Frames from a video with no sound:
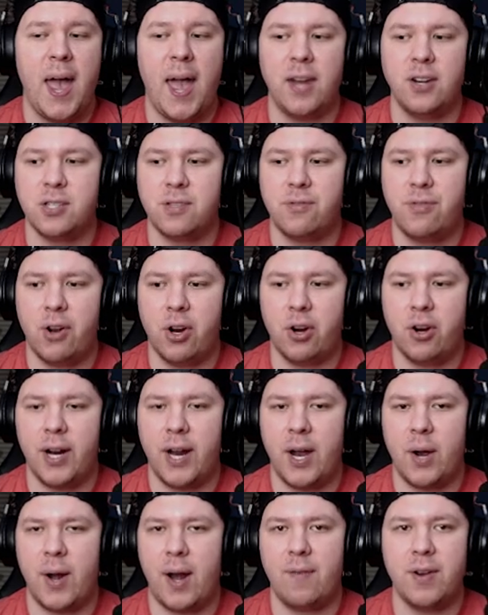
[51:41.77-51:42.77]
and just figuring
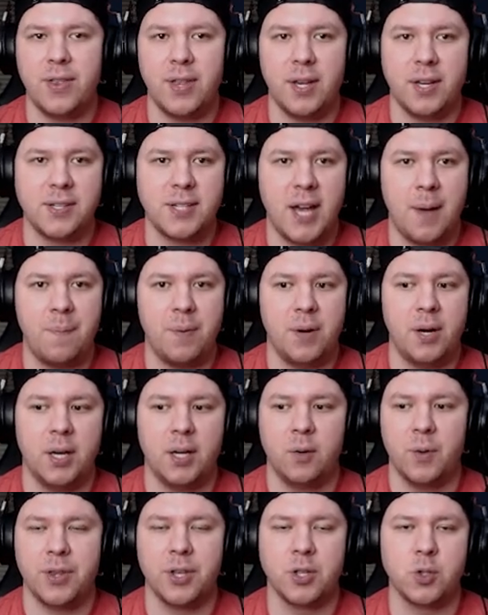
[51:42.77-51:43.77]
out everything that's
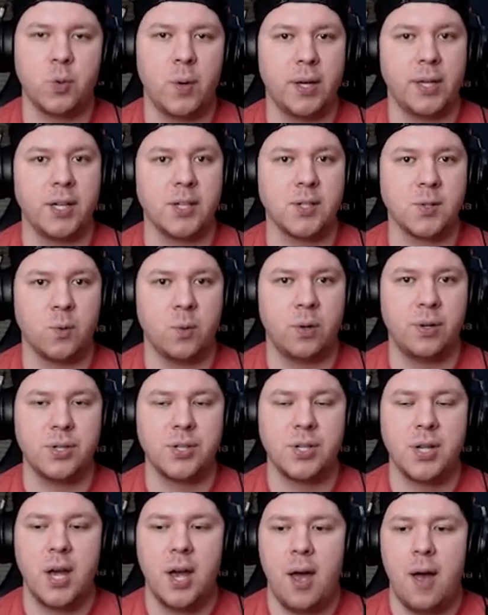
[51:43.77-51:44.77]
happening with the Twilightsworns.